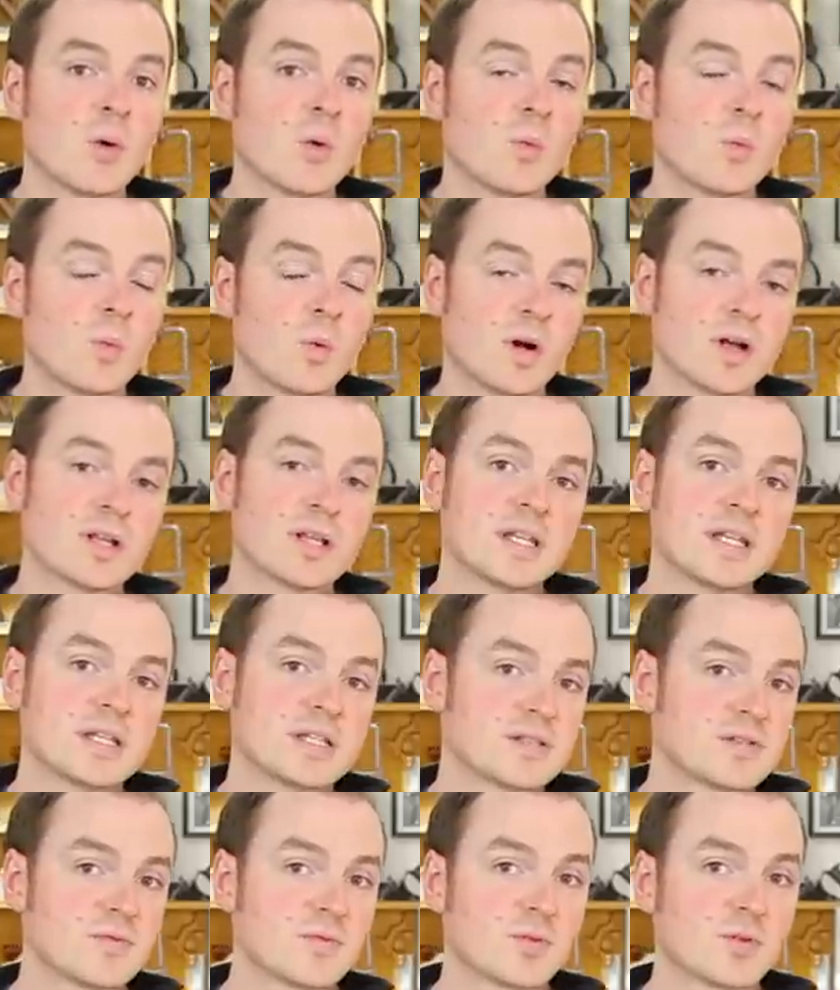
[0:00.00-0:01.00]
One
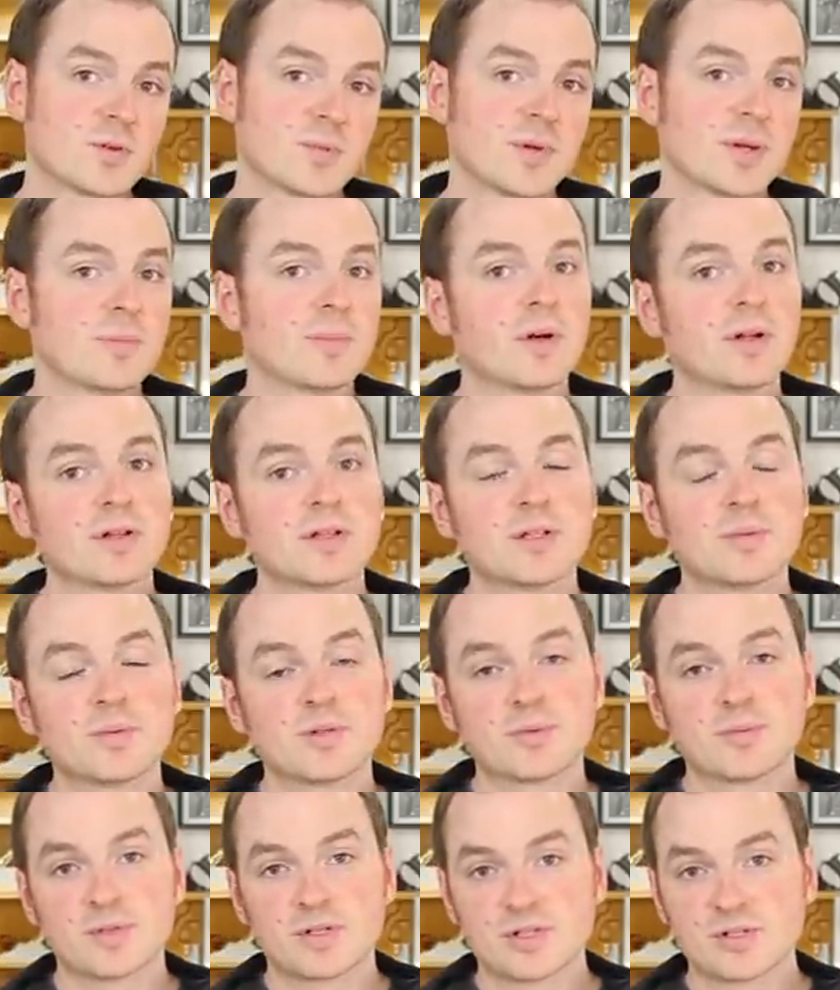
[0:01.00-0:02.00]
is for my
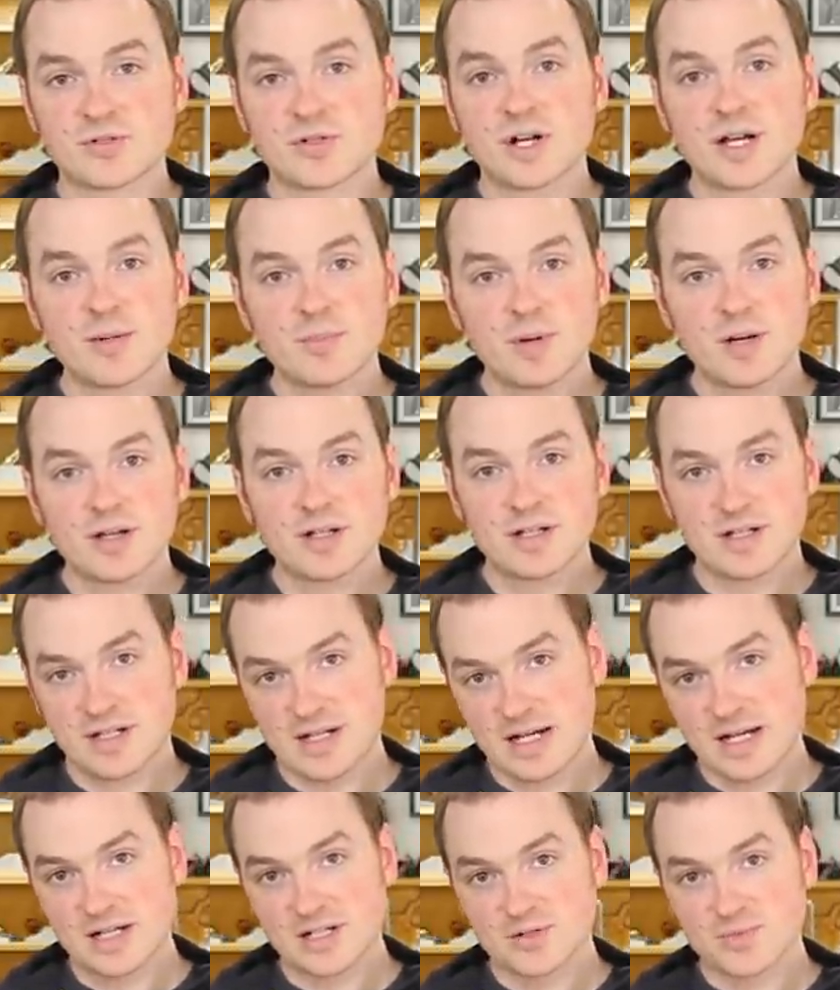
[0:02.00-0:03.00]
multi-purpose tripod
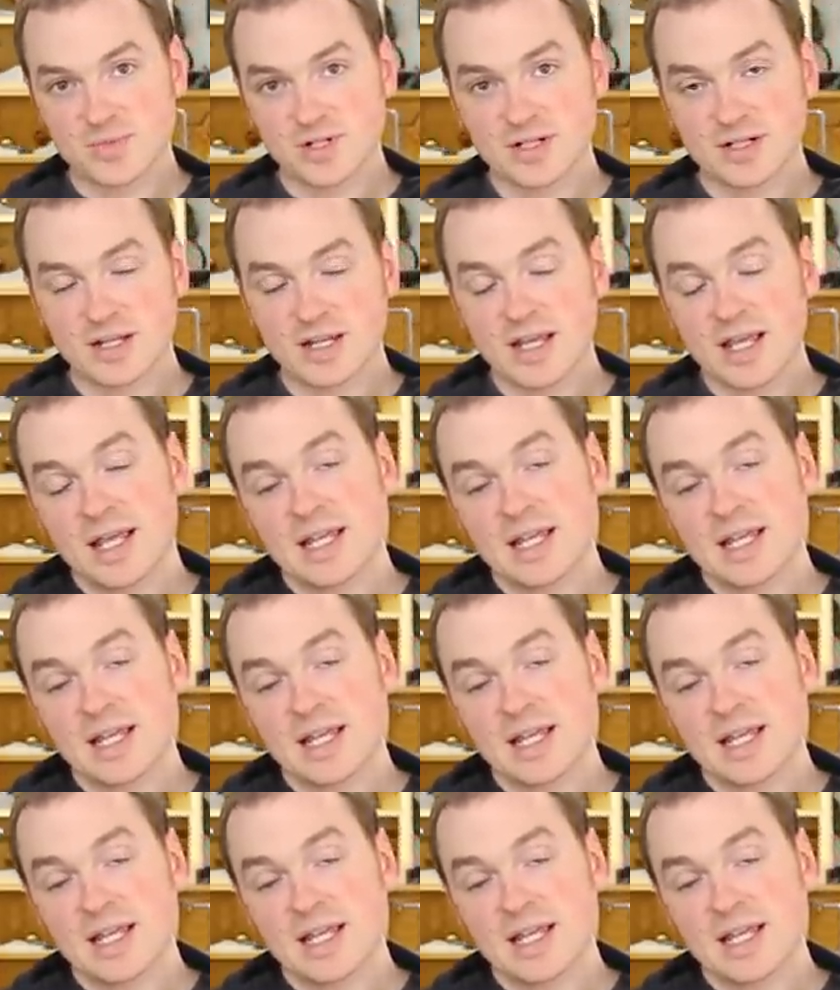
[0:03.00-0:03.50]
attachment.